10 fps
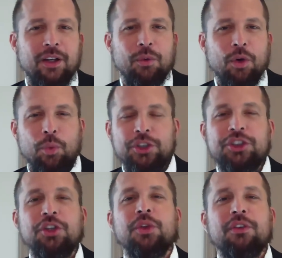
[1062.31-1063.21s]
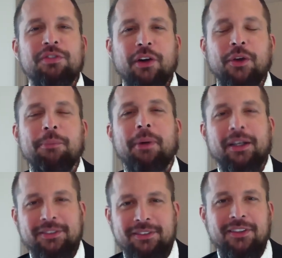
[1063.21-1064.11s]
We're wishing you the very
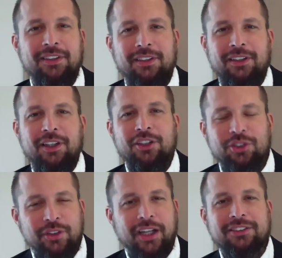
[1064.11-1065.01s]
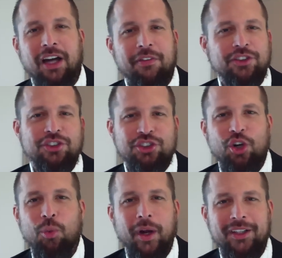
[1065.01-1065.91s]
best. Until next time, this is
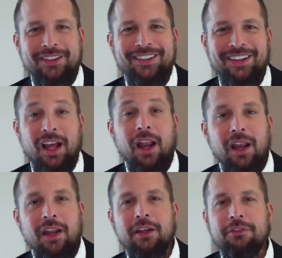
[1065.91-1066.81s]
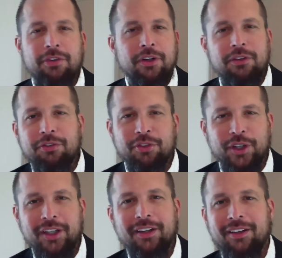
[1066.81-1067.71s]
Joe White. Live
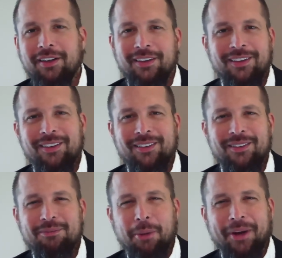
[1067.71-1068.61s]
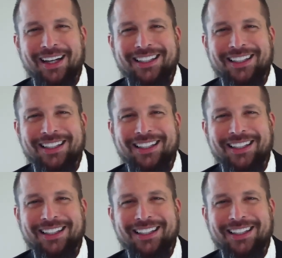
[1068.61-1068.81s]
free. Bye-bye.